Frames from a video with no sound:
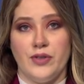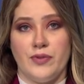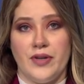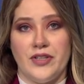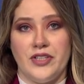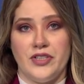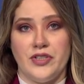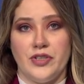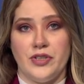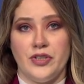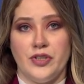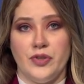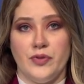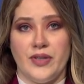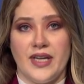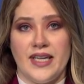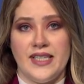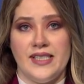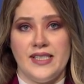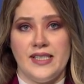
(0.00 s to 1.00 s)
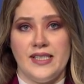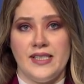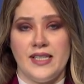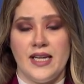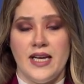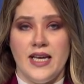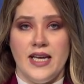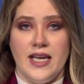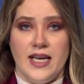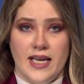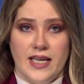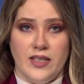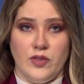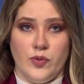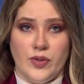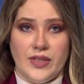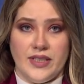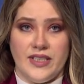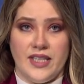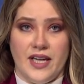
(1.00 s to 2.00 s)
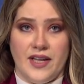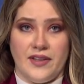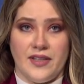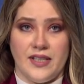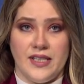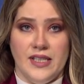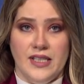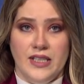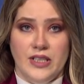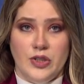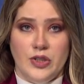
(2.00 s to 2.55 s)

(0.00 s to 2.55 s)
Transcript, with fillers: registered new cases and one death.